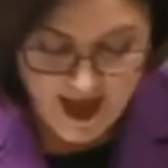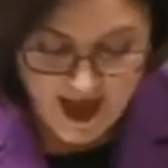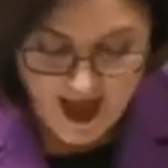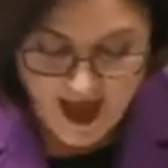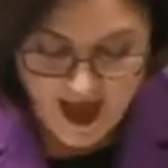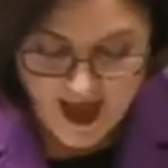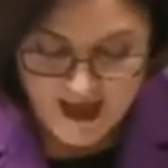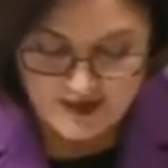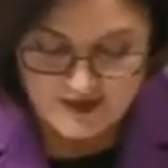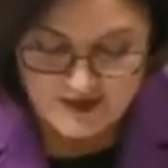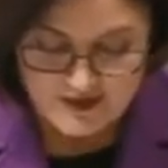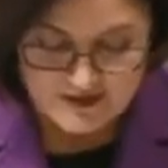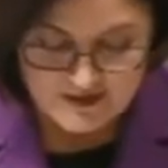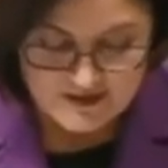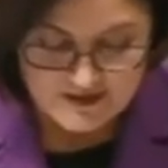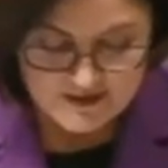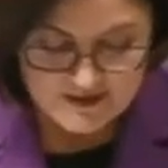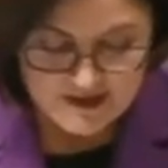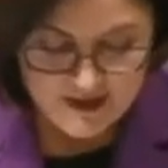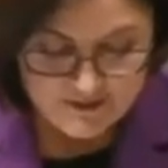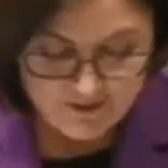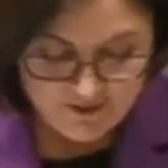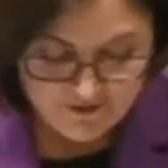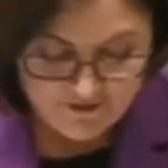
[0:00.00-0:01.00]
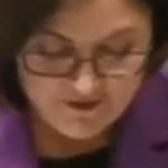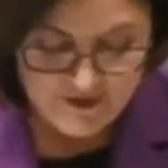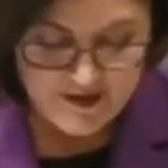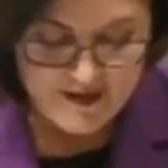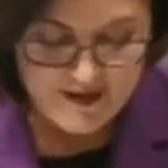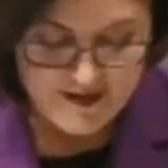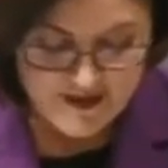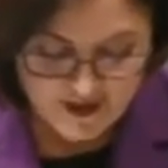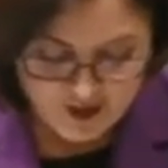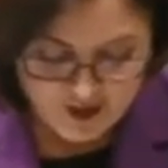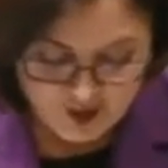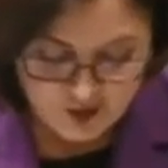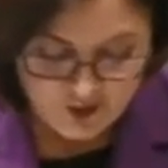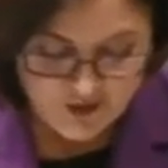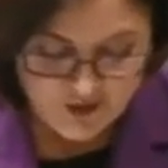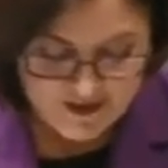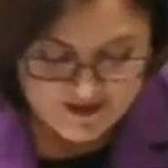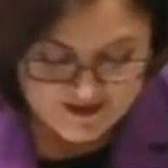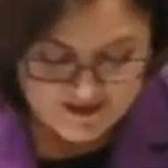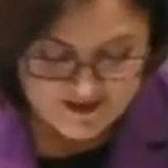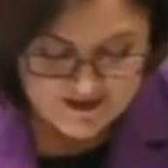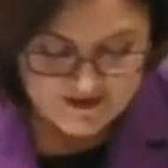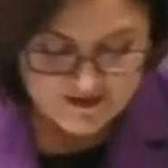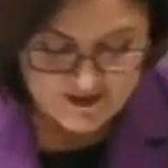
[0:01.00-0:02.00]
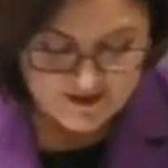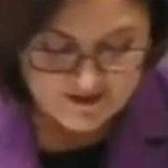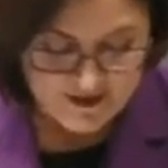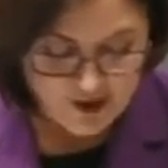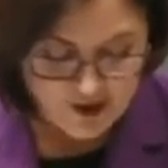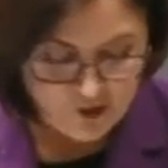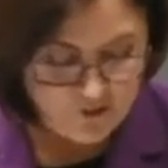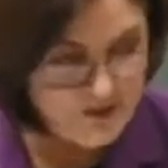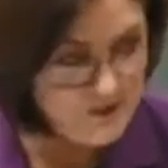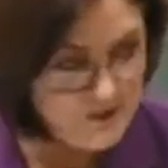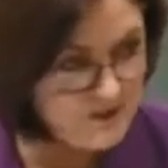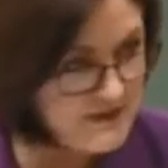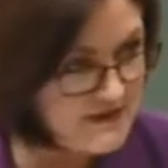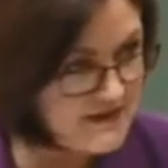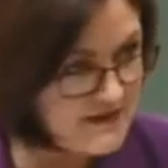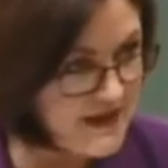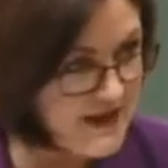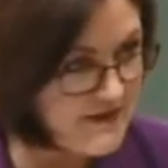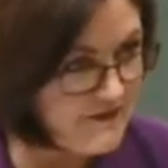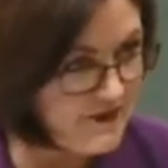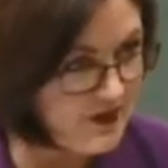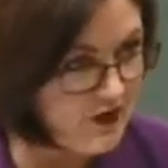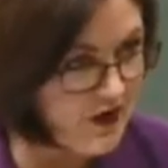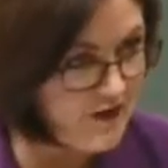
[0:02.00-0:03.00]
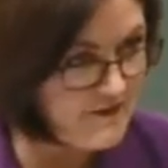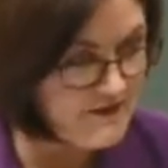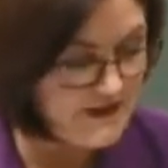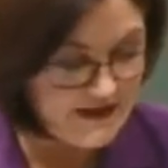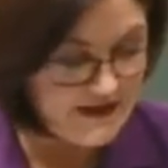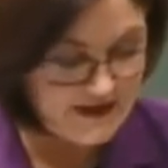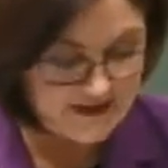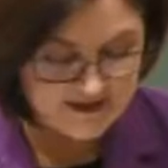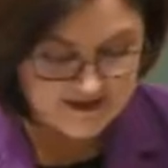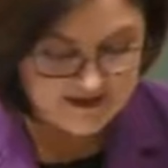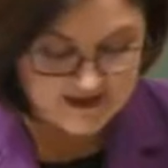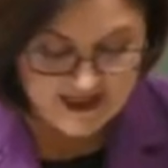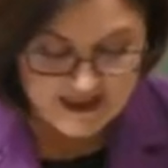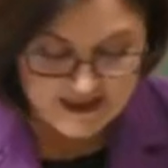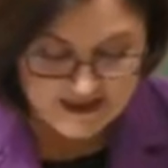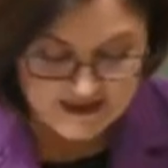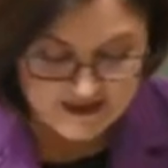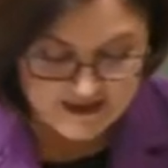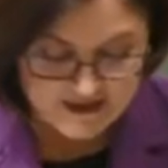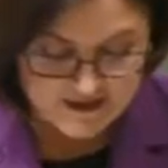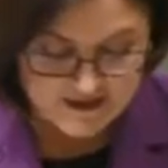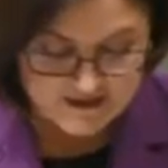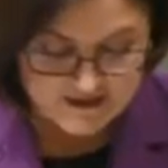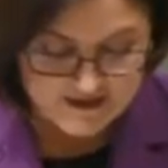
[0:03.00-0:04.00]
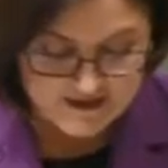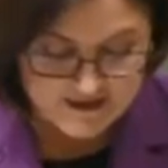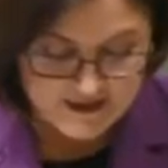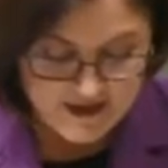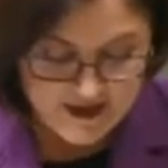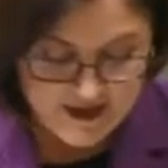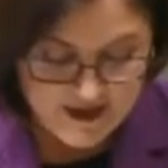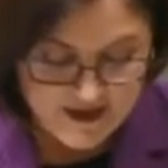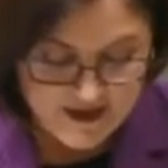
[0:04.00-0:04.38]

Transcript: and some of the increases that they'll be receiving over the next 10 years.